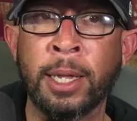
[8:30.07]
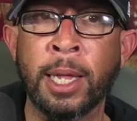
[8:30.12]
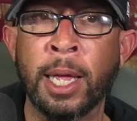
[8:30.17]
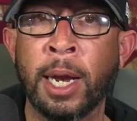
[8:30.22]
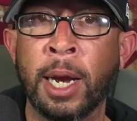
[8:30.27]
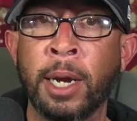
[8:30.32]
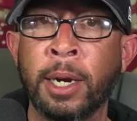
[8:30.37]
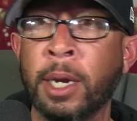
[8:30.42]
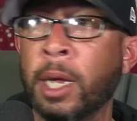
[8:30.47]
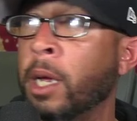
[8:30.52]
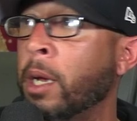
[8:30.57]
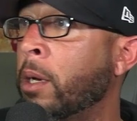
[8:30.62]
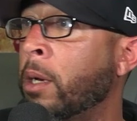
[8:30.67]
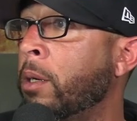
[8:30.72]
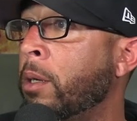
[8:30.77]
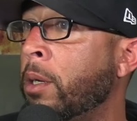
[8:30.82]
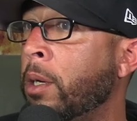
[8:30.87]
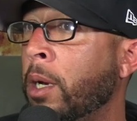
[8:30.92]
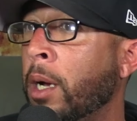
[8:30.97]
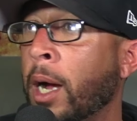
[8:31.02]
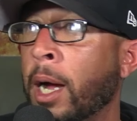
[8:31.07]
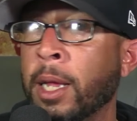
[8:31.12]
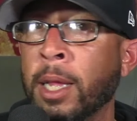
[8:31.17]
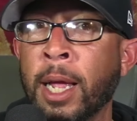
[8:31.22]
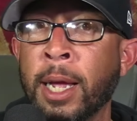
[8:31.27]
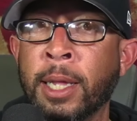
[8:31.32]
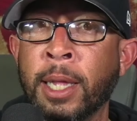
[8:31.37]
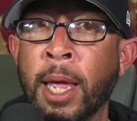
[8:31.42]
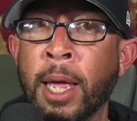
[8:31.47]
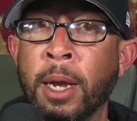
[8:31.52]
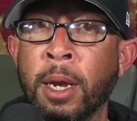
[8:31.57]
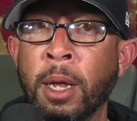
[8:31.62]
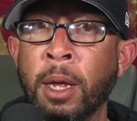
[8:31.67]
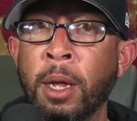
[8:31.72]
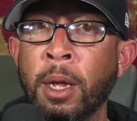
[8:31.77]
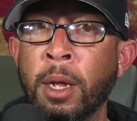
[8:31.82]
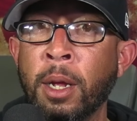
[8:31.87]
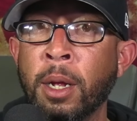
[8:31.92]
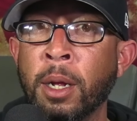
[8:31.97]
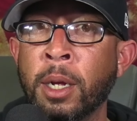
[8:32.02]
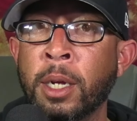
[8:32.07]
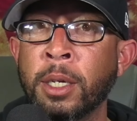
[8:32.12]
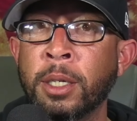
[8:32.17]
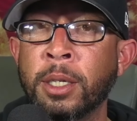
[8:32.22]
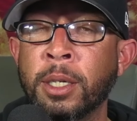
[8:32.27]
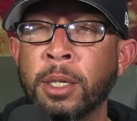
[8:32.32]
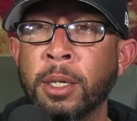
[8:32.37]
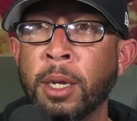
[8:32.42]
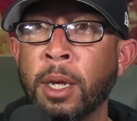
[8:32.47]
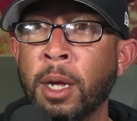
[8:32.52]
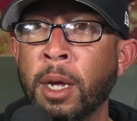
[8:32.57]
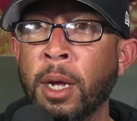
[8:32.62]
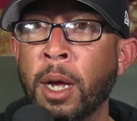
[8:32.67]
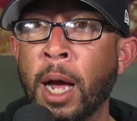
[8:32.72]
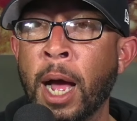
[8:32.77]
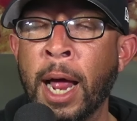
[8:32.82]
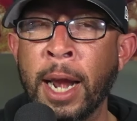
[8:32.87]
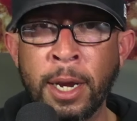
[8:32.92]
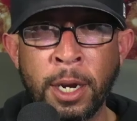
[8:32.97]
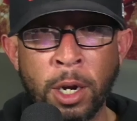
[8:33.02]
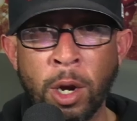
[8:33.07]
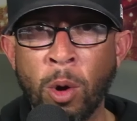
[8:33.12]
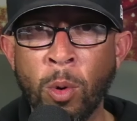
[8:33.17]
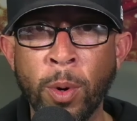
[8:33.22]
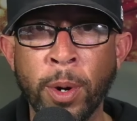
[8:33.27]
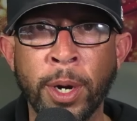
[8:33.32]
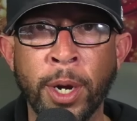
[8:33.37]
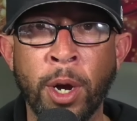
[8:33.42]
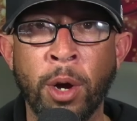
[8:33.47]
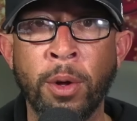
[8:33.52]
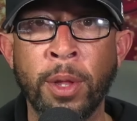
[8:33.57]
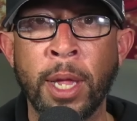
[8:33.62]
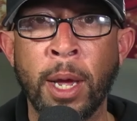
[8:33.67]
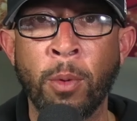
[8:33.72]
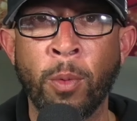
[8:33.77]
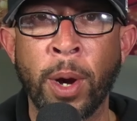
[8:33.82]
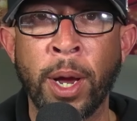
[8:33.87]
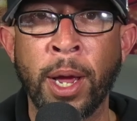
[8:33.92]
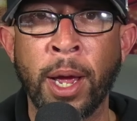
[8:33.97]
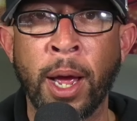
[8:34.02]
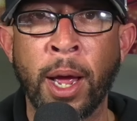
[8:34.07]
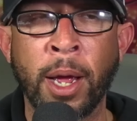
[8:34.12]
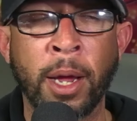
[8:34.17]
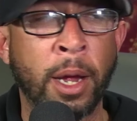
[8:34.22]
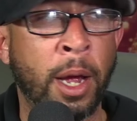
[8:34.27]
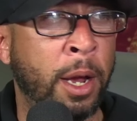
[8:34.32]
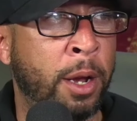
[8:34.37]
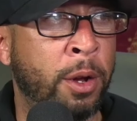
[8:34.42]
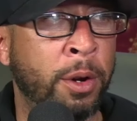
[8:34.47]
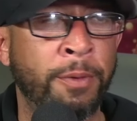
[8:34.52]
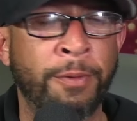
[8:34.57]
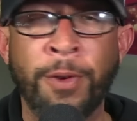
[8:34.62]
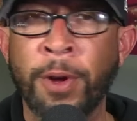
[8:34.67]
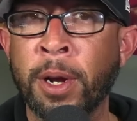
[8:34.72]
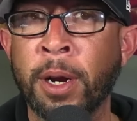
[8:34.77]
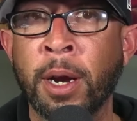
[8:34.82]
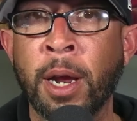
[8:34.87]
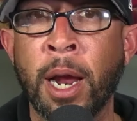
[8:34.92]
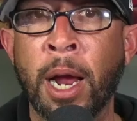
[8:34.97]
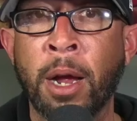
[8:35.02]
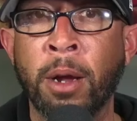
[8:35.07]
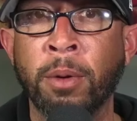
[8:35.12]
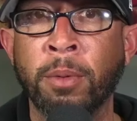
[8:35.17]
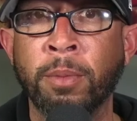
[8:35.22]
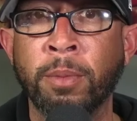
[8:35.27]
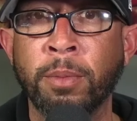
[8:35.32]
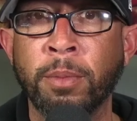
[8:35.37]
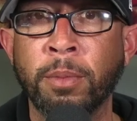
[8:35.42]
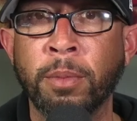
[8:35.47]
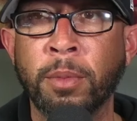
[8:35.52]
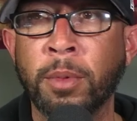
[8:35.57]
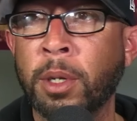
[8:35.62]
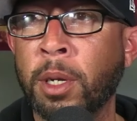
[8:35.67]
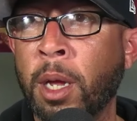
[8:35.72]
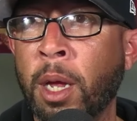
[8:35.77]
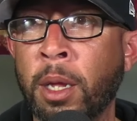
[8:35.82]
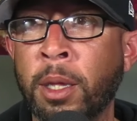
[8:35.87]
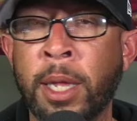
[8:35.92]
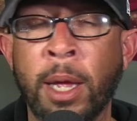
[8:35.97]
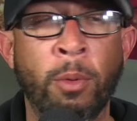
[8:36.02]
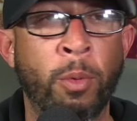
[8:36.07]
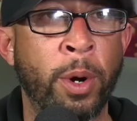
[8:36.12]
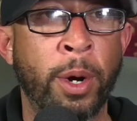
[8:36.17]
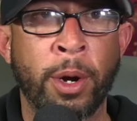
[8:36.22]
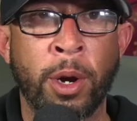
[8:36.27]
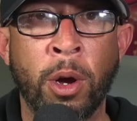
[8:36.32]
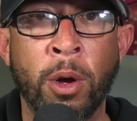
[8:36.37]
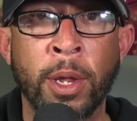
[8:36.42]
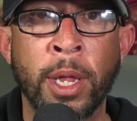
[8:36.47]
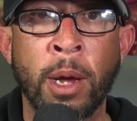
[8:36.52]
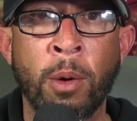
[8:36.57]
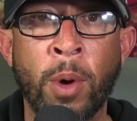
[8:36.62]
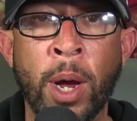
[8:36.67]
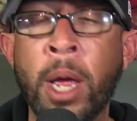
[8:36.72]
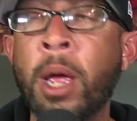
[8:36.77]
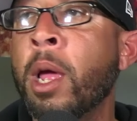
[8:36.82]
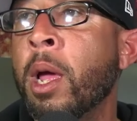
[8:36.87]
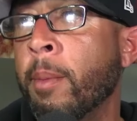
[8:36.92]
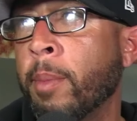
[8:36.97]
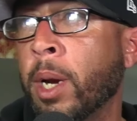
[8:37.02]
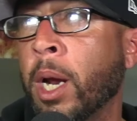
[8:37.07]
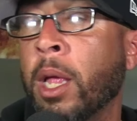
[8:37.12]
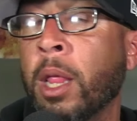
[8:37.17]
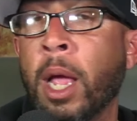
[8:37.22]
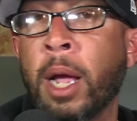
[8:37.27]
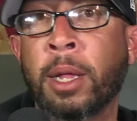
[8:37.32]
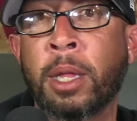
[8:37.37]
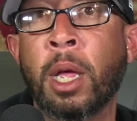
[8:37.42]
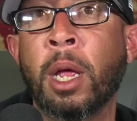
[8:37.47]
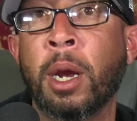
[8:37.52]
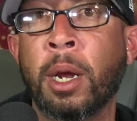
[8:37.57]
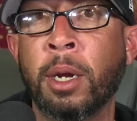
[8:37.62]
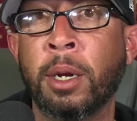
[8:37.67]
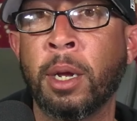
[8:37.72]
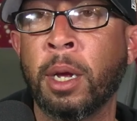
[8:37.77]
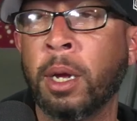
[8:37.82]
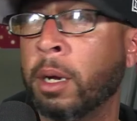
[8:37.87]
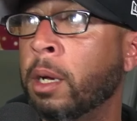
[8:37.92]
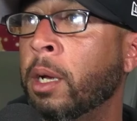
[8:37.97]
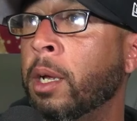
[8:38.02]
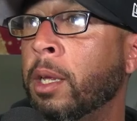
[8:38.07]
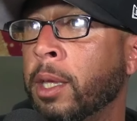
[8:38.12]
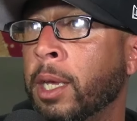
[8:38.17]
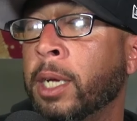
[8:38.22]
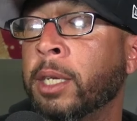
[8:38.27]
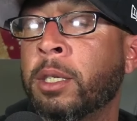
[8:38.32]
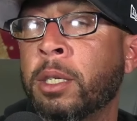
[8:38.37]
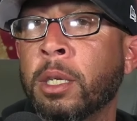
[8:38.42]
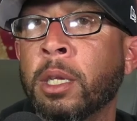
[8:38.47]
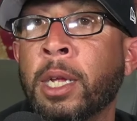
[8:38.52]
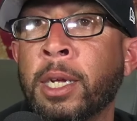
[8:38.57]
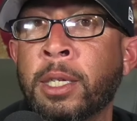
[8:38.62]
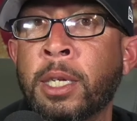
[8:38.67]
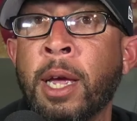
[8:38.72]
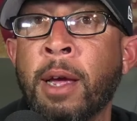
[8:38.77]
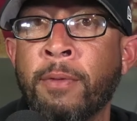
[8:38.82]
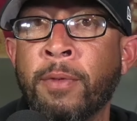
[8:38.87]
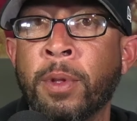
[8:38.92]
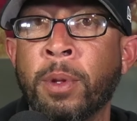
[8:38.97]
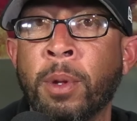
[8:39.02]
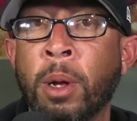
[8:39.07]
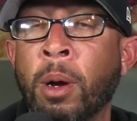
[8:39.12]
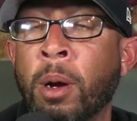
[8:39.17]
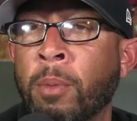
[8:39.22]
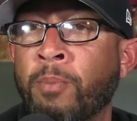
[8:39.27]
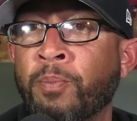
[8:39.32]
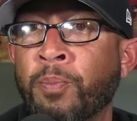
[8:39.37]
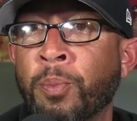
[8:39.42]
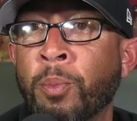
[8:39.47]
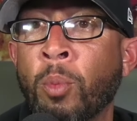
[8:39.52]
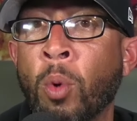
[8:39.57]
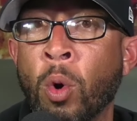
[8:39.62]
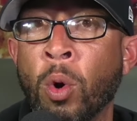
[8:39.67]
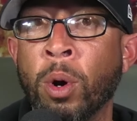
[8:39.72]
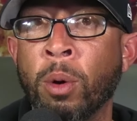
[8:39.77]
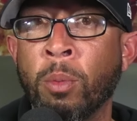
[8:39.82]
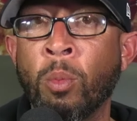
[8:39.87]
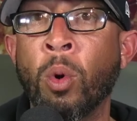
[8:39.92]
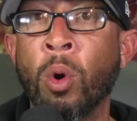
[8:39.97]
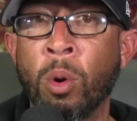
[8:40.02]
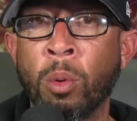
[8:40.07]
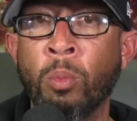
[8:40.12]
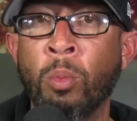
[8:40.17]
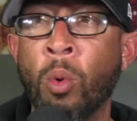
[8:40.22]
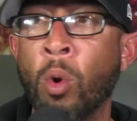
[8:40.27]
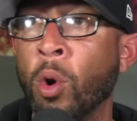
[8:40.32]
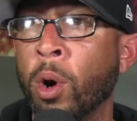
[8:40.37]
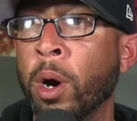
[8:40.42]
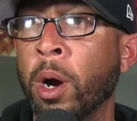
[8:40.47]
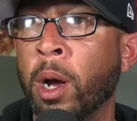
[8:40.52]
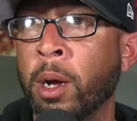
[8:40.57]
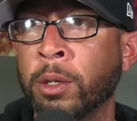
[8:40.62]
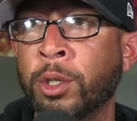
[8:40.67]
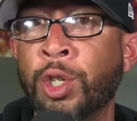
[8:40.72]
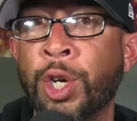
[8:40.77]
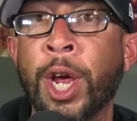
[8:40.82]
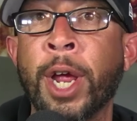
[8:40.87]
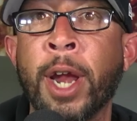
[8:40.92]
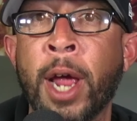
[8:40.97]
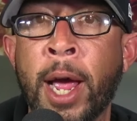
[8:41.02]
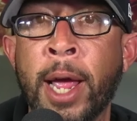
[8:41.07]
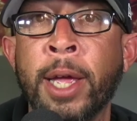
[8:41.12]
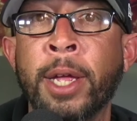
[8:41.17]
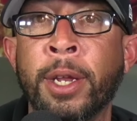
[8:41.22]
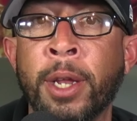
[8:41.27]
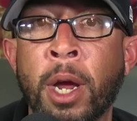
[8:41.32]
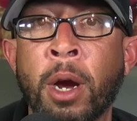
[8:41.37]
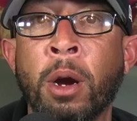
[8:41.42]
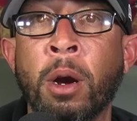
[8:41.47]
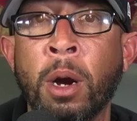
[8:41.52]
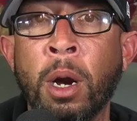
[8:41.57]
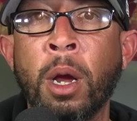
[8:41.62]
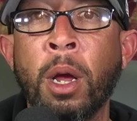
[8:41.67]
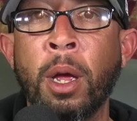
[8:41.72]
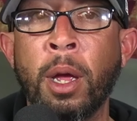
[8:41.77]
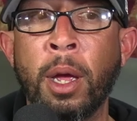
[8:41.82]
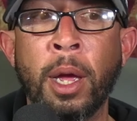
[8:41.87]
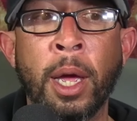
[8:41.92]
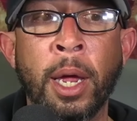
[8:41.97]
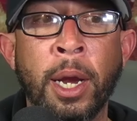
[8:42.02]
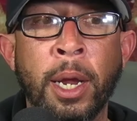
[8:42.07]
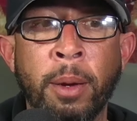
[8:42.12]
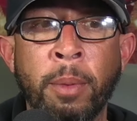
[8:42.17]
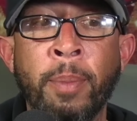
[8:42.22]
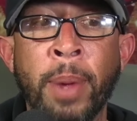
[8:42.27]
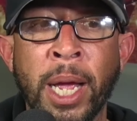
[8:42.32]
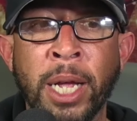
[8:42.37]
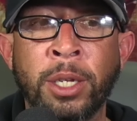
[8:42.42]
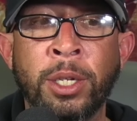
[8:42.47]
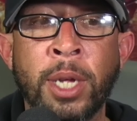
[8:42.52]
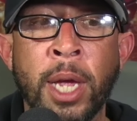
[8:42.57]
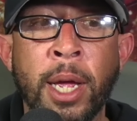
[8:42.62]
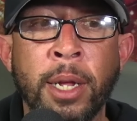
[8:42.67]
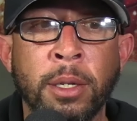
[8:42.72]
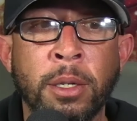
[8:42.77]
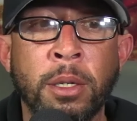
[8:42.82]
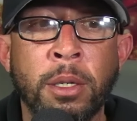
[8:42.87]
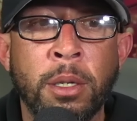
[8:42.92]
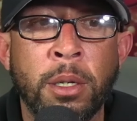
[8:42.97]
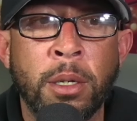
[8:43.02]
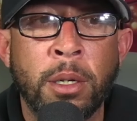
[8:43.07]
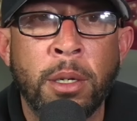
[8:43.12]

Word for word: that idea. I like that because I didn't know we were going that way. I, I couldn't figure it out that we were going that way, but I like that idea. Let's let's have uh, more more more uh, Jedi in there, and it makes sense.